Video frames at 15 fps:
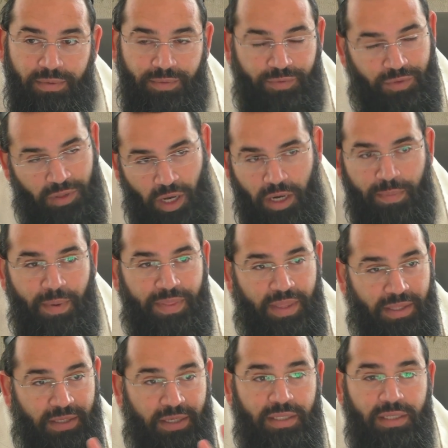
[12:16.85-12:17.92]
We have to talk about
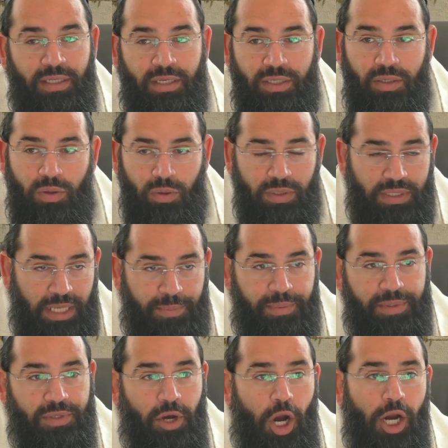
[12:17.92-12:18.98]
that in a whole
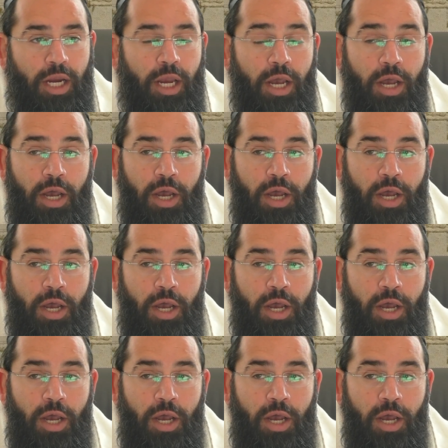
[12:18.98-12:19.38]
separate talk.